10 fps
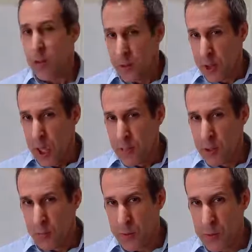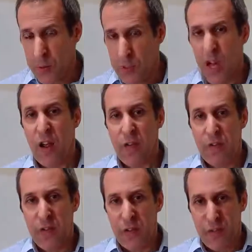The term is often used
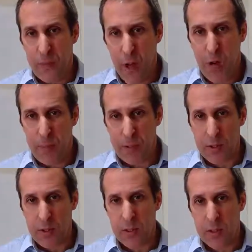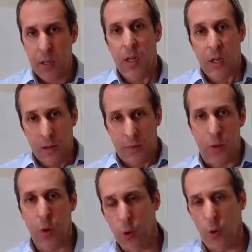fit for purpose for
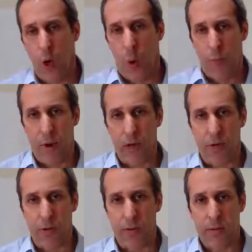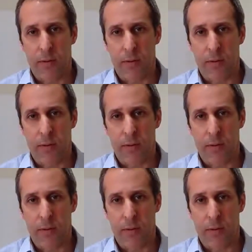your operation.